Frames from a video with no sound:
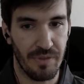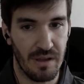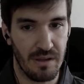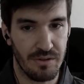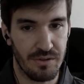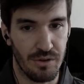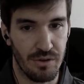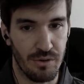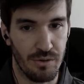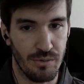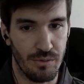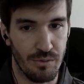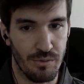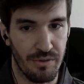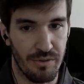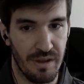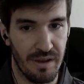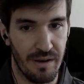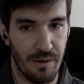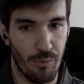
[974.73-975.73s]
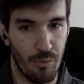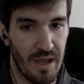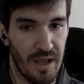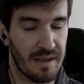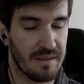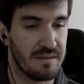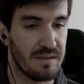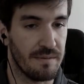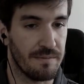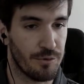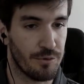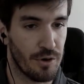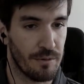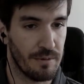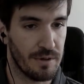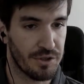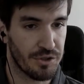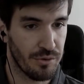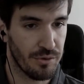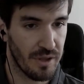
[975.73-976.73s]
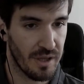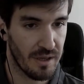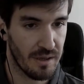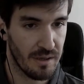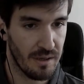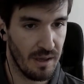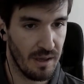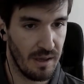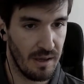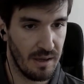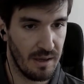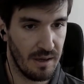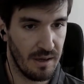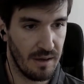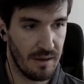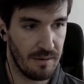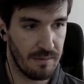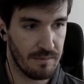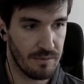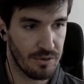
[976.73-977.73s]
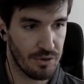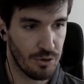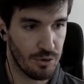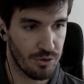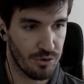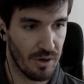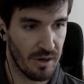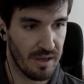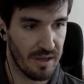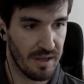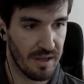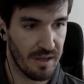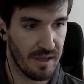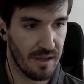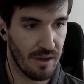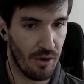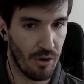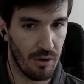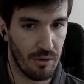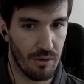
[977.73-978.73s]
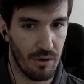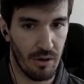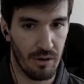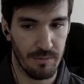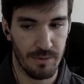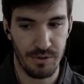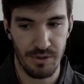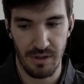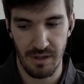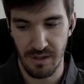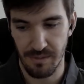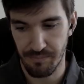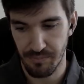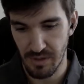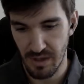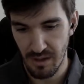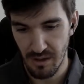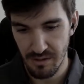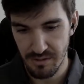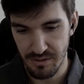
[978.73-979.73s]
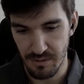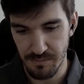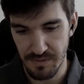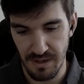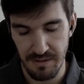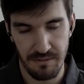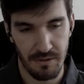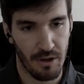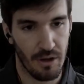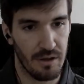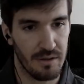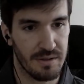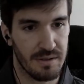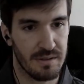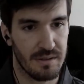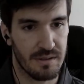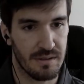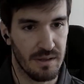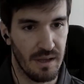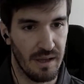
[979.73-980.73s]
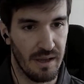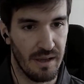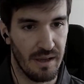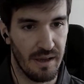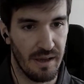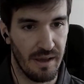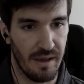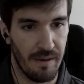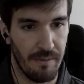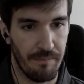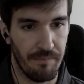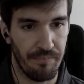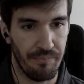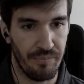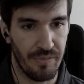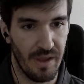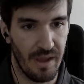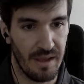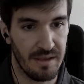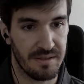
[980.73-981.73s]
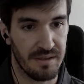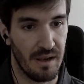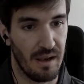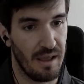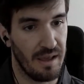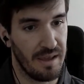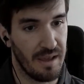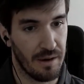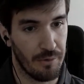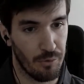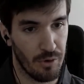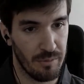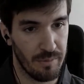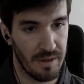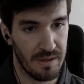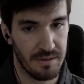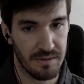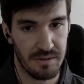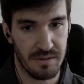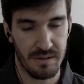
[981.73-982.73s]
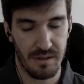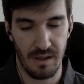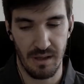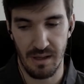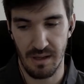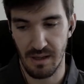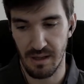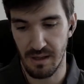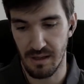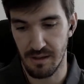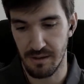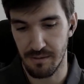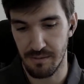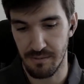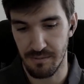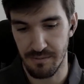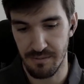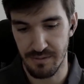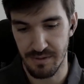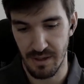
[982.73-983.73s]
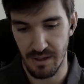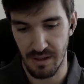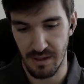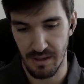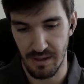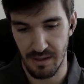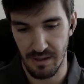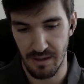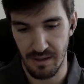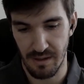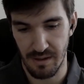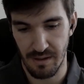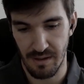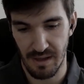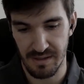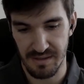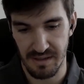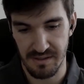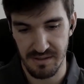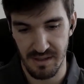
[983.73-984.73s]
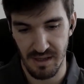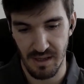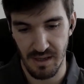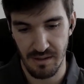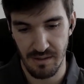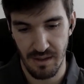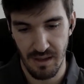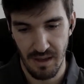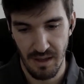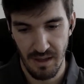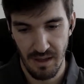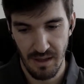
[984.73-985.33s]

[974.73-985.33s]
So the reactive troubleshooting usually, obviously, sometimes costs SLA agreements. And as I said,